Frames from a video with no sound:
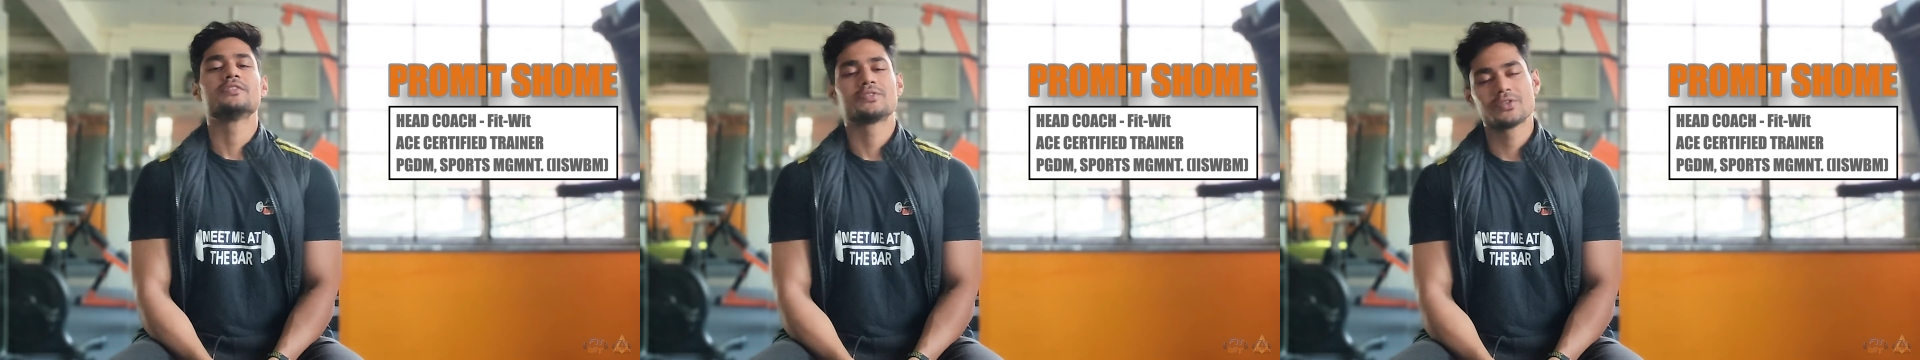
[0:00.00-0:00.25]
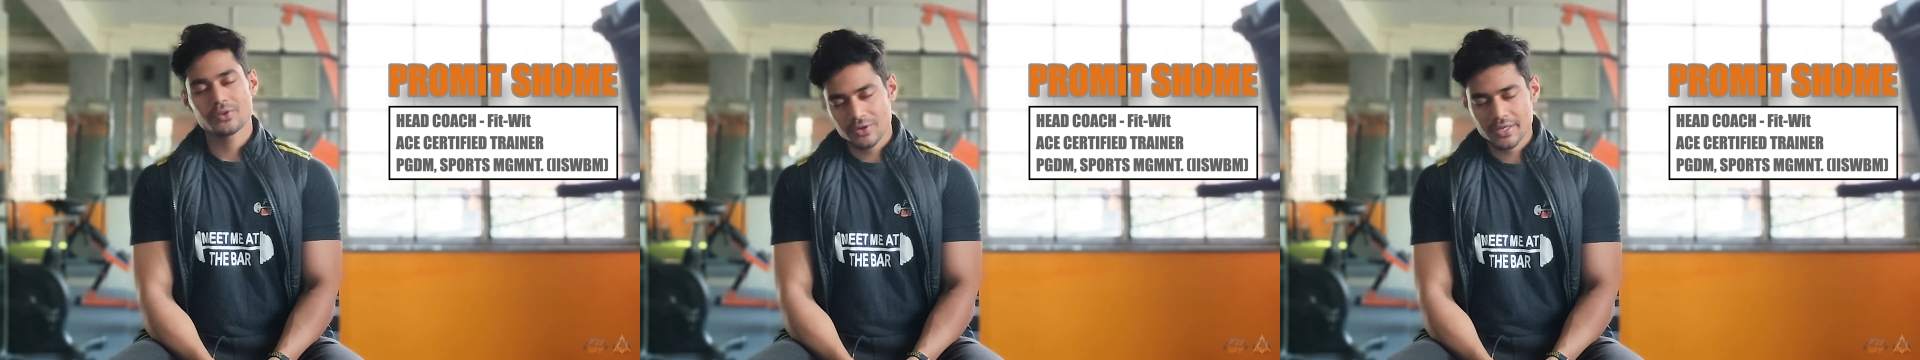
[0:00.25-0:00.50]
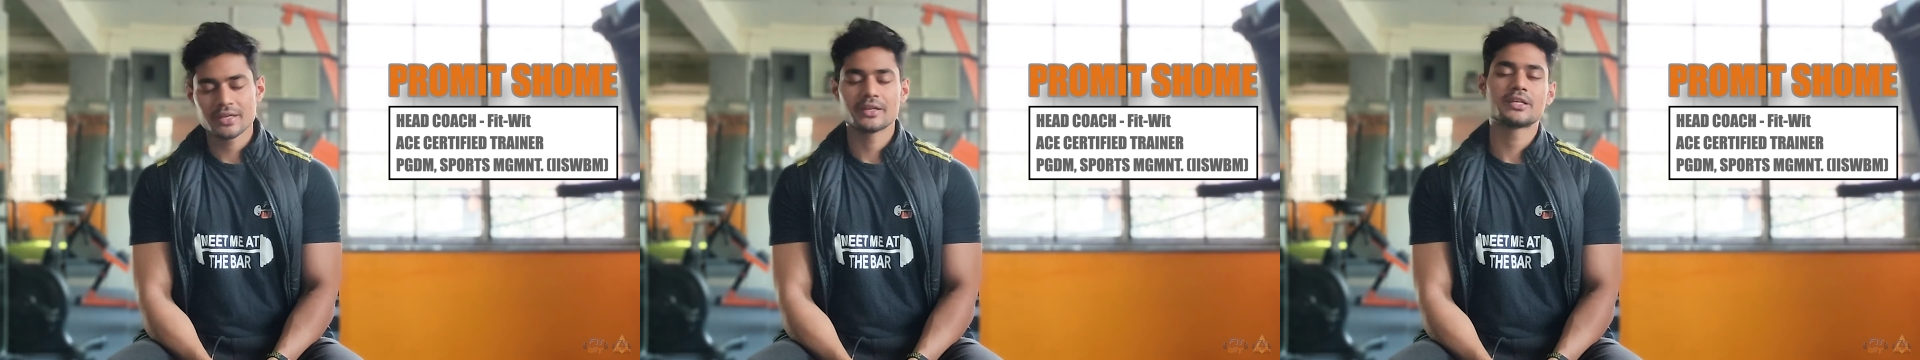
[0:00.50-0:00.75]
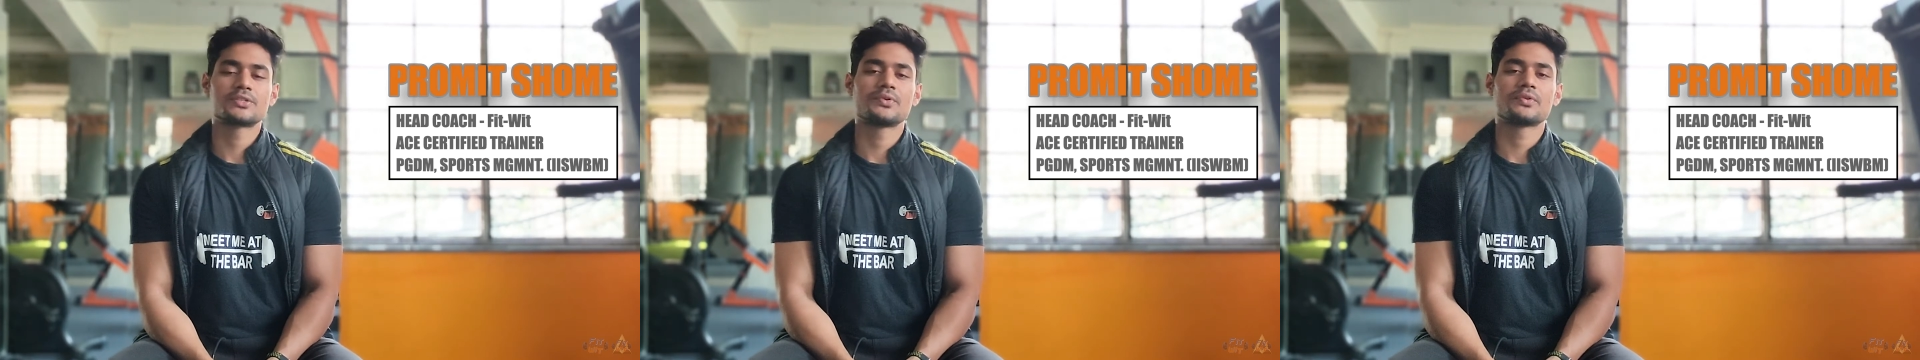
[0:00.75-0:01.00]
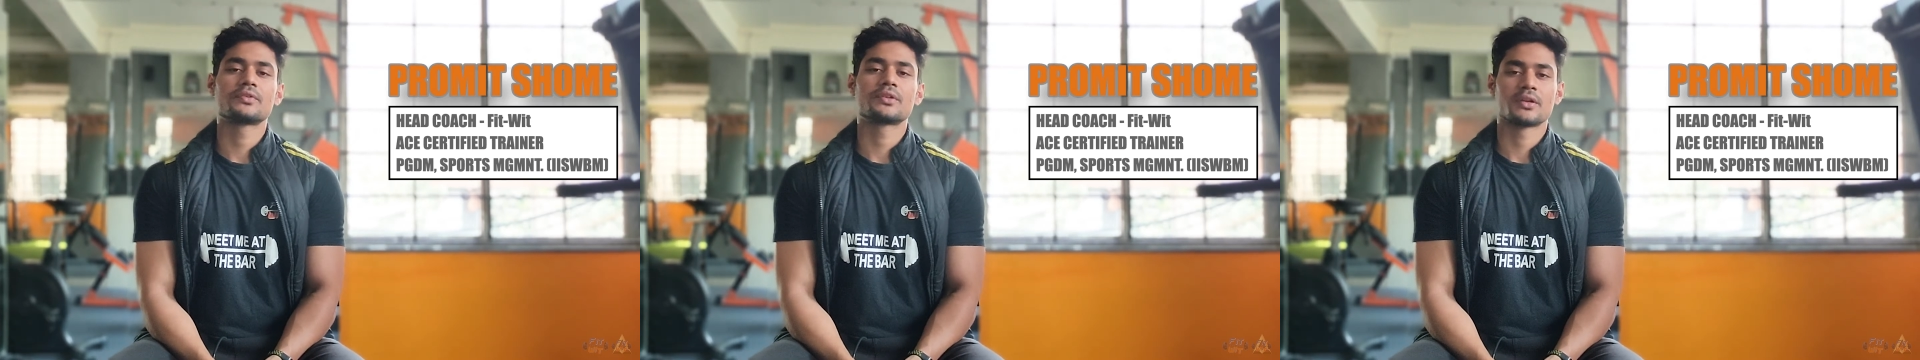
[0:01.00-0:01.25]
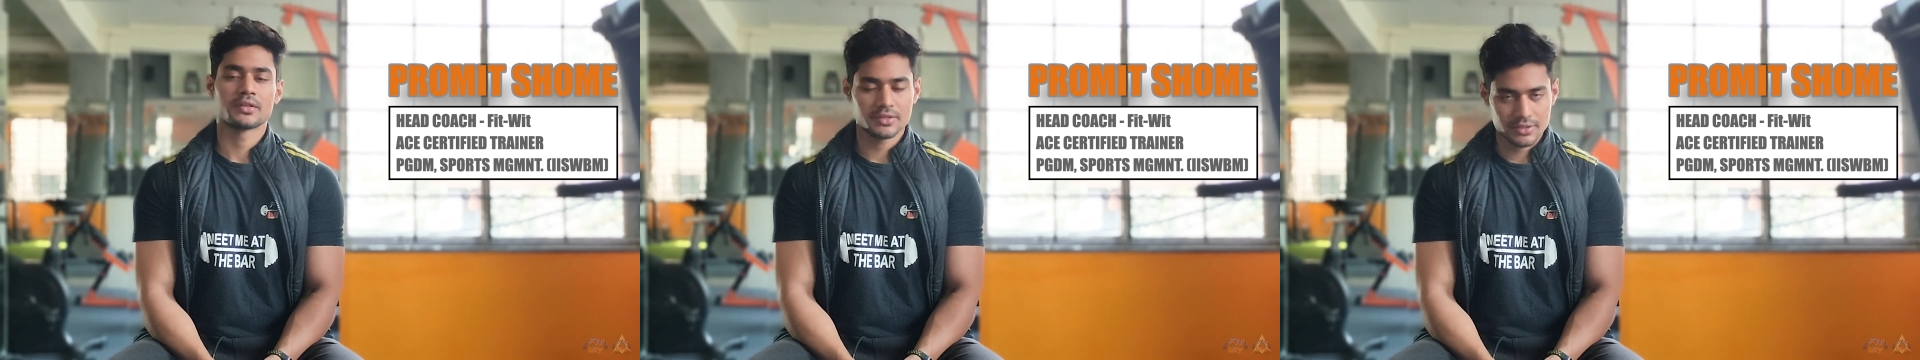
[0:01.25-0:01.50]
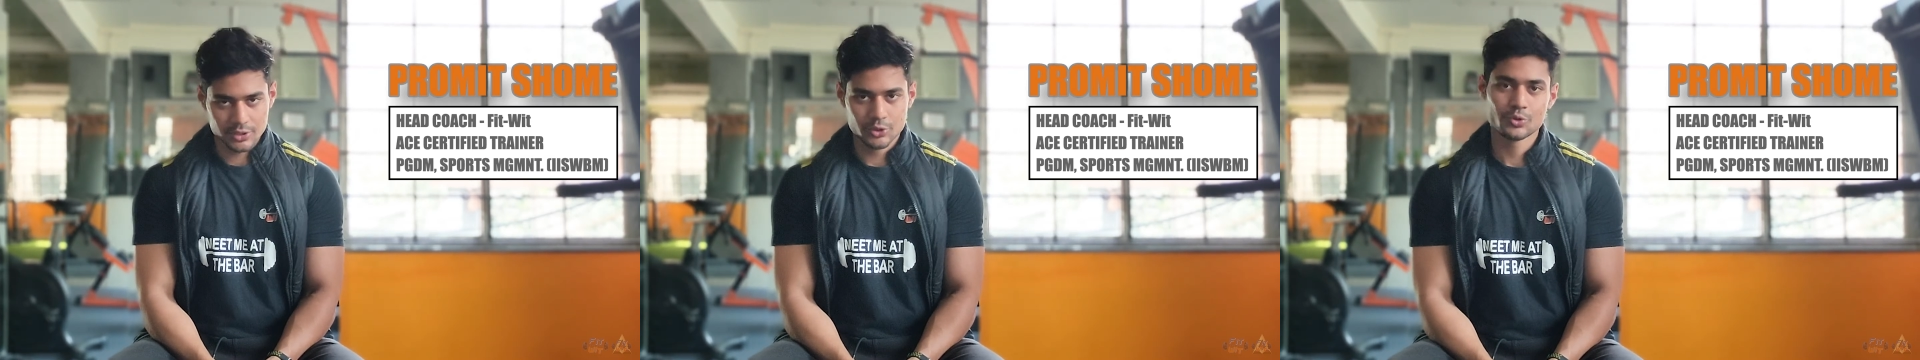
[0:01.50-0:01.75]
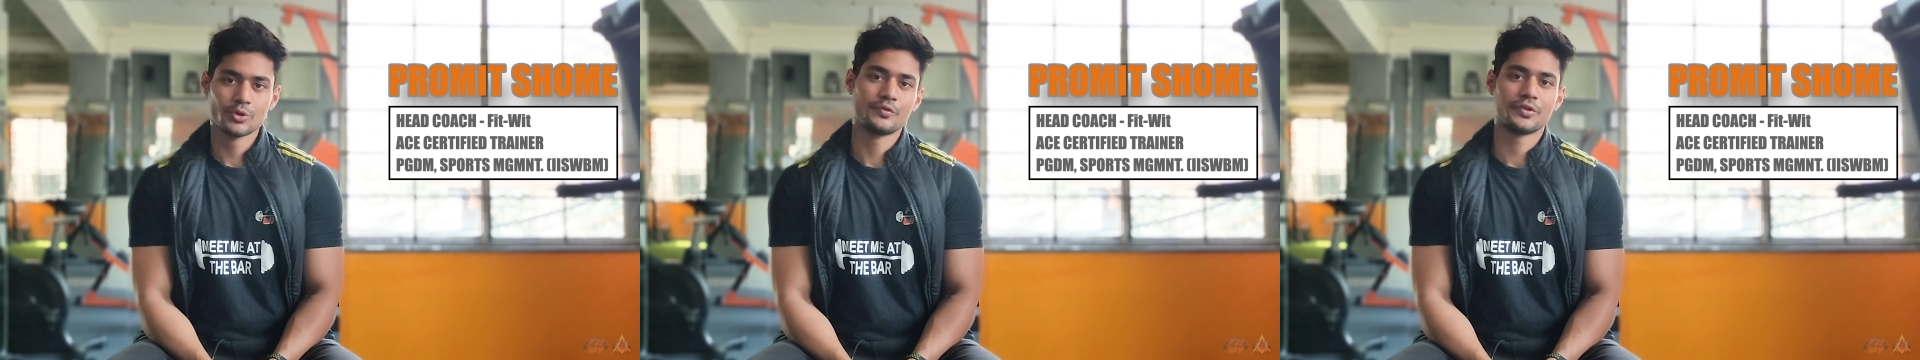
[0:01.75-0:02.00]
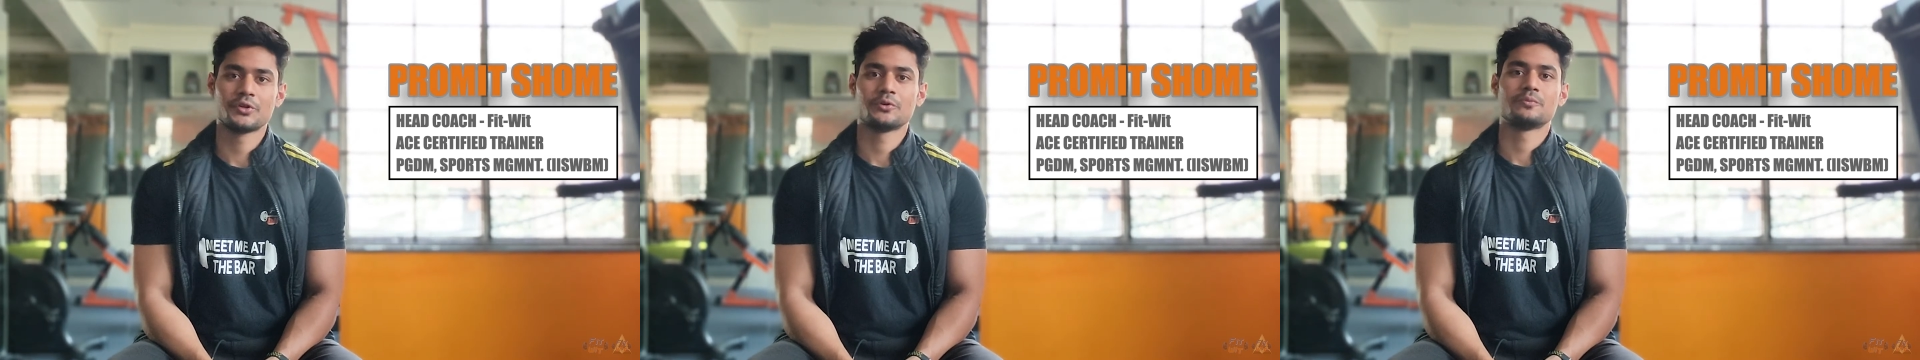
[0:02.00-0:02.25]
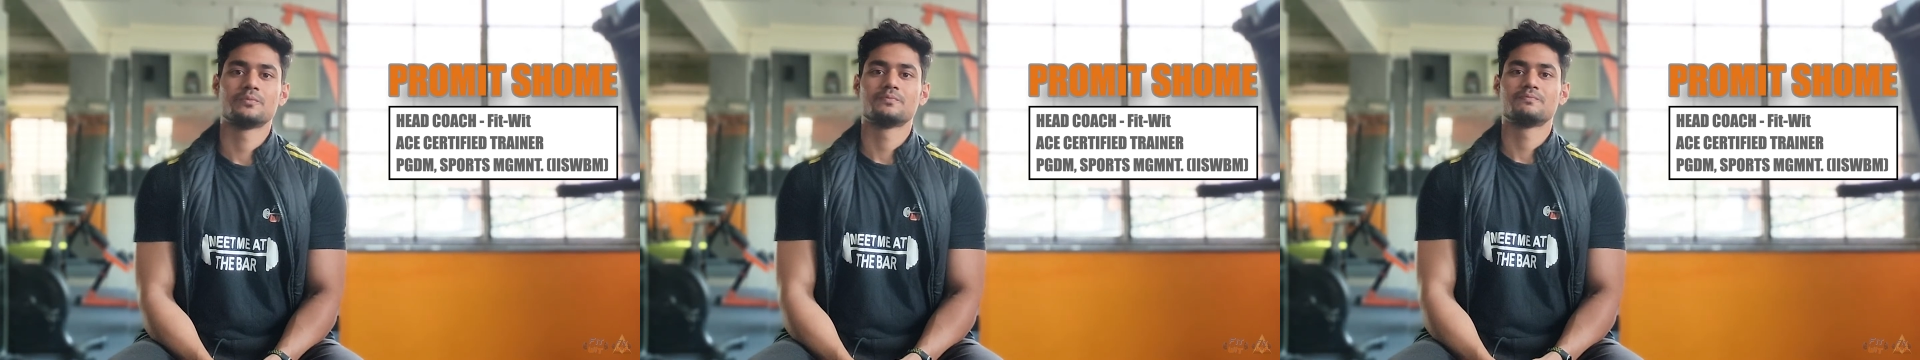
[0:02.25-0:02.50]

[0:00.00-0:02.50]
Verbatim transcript: See you all again next week with another cool video.